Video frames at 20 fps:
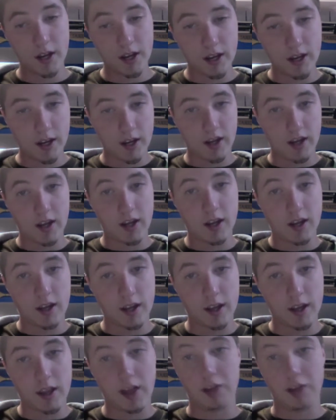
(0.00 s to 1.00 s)
that
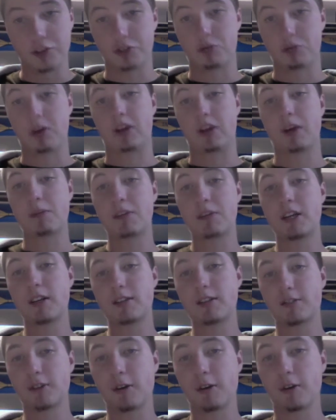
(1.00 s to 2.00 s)
was just a quick
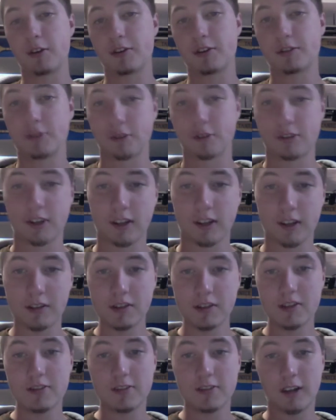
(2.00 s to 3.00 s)
update. So this is
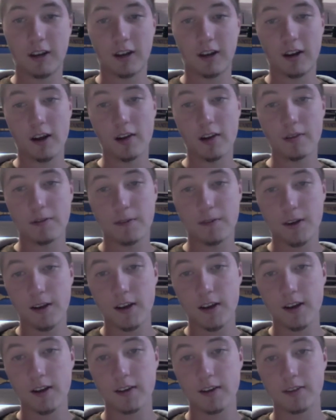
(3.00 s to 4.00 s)
Thor's1011 signing off.
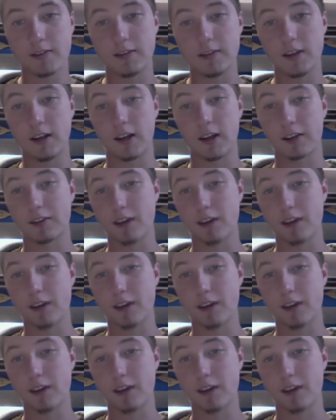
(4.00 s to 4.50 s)
See you next